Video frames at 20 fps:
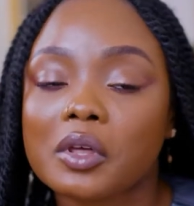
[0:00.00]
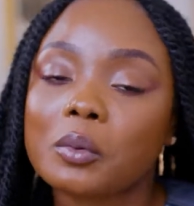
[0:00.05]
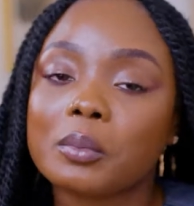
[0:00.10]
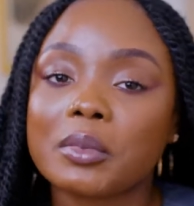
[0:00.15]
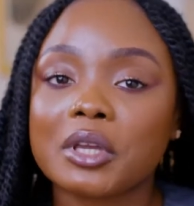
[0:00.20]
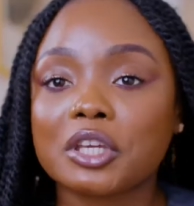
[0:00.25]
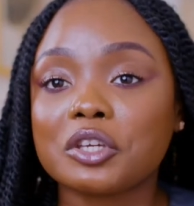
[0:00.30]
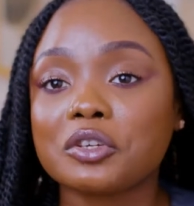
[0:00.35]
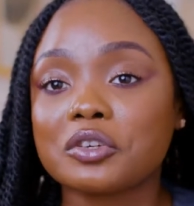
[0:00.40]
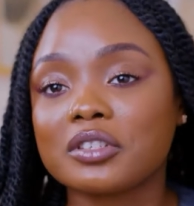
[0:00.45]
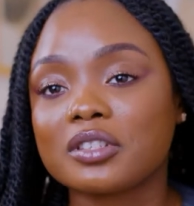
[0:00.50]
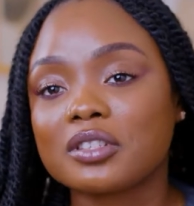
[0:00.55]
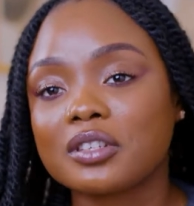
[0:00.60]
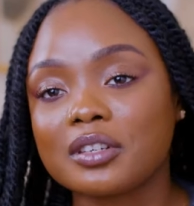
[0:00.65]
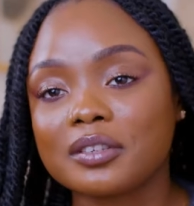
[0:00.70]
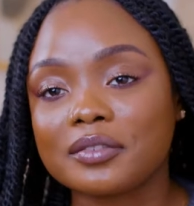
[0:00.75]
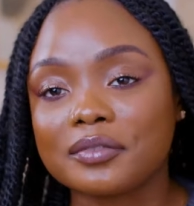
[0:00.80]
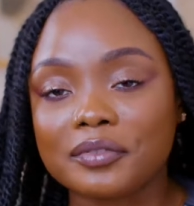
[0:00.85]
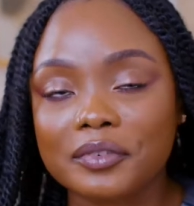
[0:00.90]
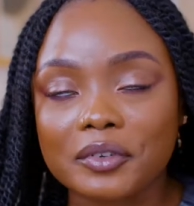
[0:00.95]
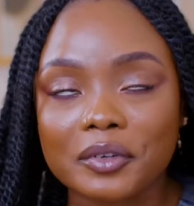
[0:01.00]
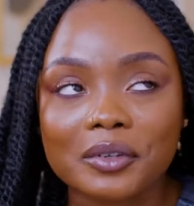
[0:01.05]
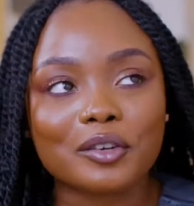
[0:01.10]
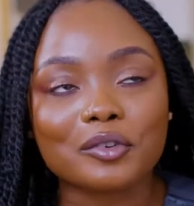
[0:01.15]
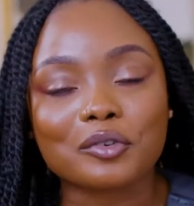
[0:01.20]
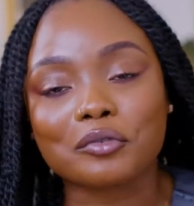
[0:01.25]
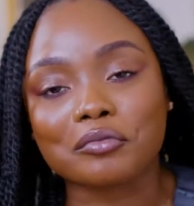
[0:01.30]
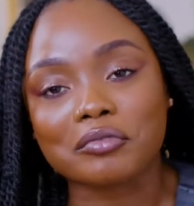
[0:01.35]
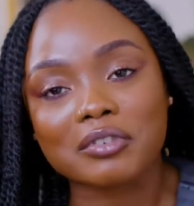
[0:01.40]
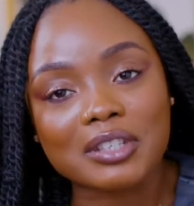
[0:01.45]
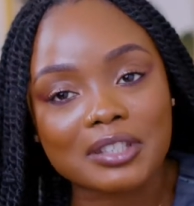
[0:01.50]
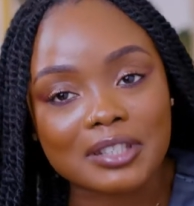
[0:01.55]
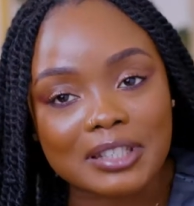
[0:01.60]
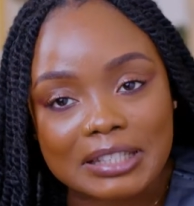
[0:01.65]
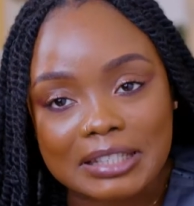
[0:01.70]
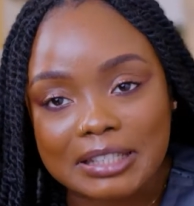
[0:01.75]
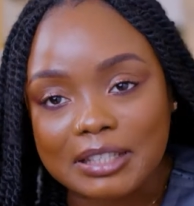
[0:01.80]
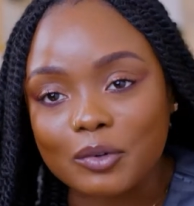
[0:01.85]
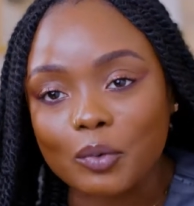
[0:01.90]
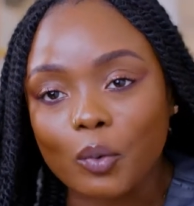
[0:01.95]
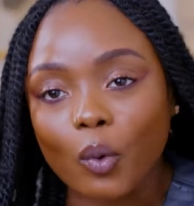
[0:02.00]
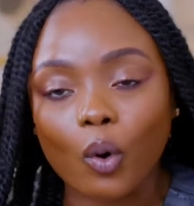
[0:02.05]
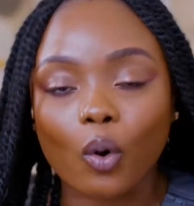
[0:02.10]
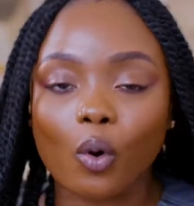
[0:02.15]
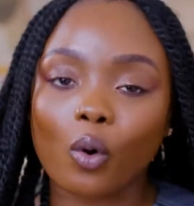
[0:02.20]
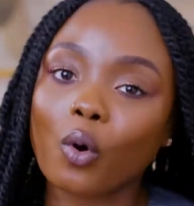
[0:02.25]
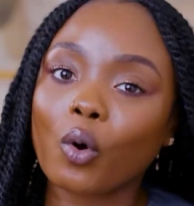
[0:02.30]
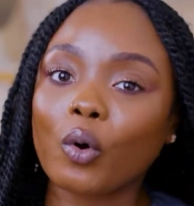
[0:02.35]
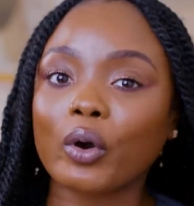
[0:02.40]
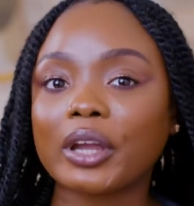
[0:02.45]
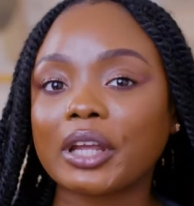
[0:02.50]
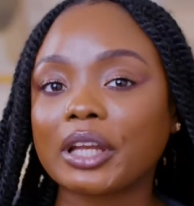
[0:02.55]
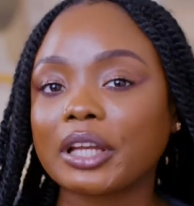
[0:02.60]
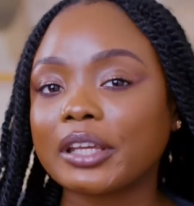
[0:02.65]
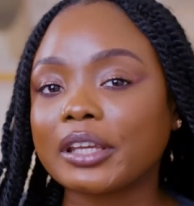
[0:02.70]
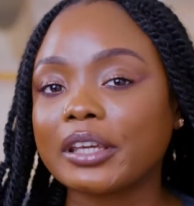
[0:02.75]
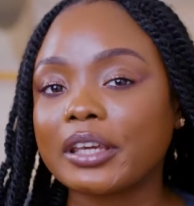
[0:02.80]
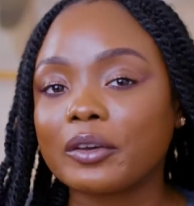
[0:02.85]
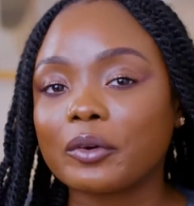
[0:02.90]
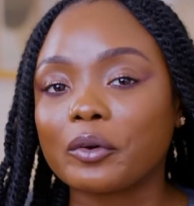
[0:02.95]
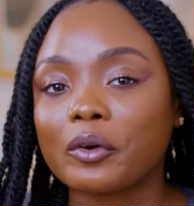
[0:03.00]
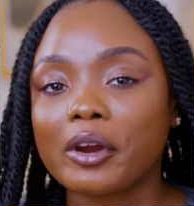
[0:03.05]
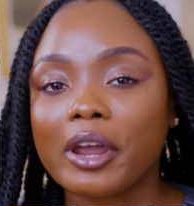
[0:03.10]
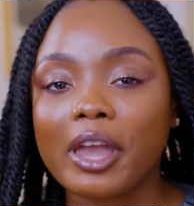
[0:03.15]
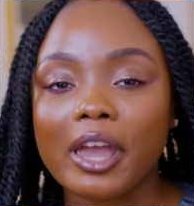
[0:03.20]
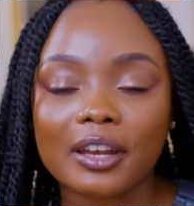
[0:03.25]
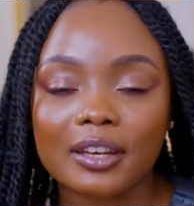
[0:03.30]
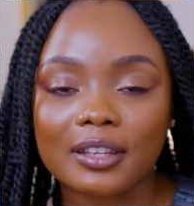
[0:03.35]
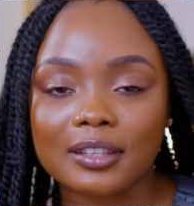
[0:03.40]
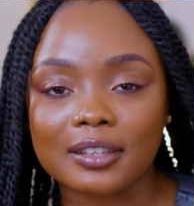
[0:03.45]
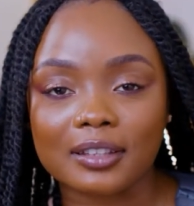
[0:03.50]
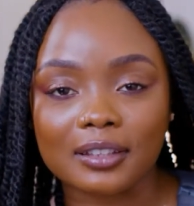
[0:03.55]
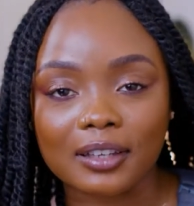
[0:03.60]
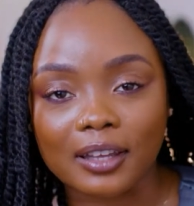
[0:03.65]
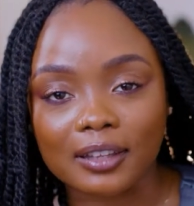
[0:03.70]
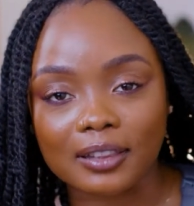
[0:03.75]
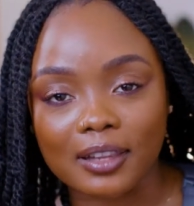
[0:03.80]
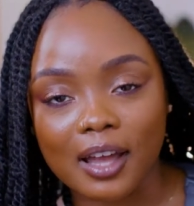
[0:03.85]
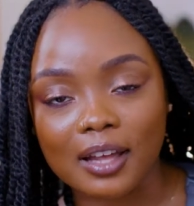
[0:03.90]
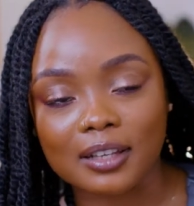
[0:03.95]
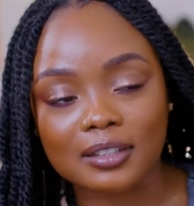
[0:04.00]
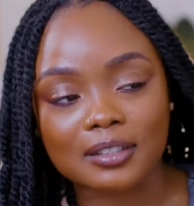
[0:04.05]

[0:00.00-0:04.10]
making your skin feel greasy or oily or anything like that.